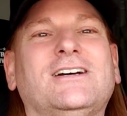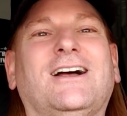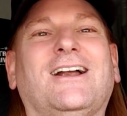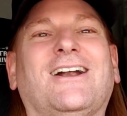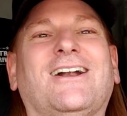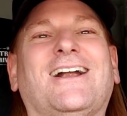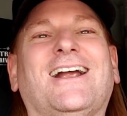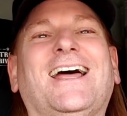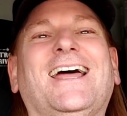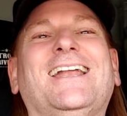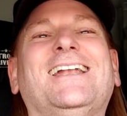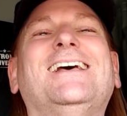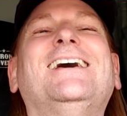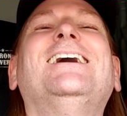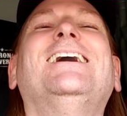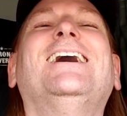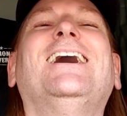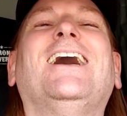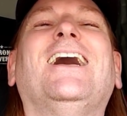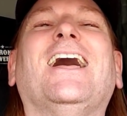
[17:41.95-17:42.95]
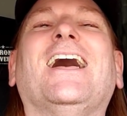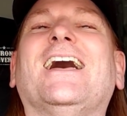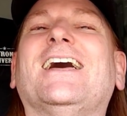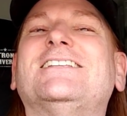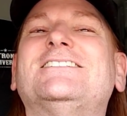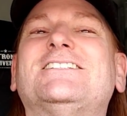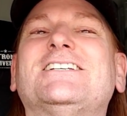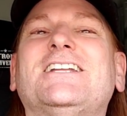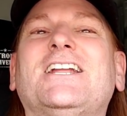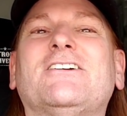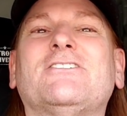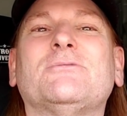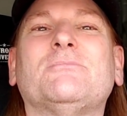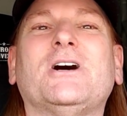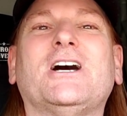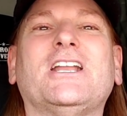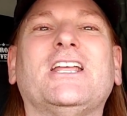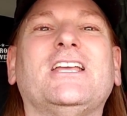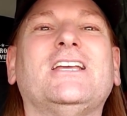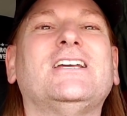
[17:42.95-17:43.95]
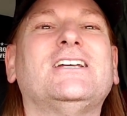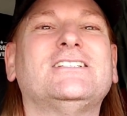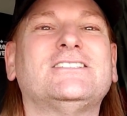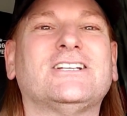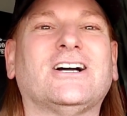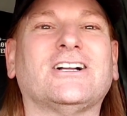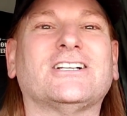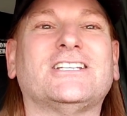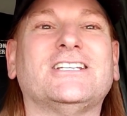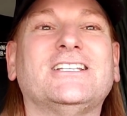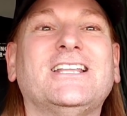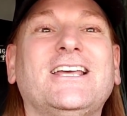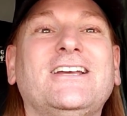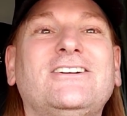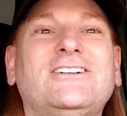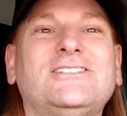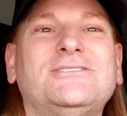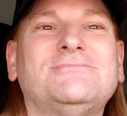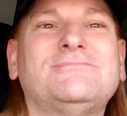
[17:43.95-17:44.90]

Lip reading: All right, that's it, everybody. Talk to you later.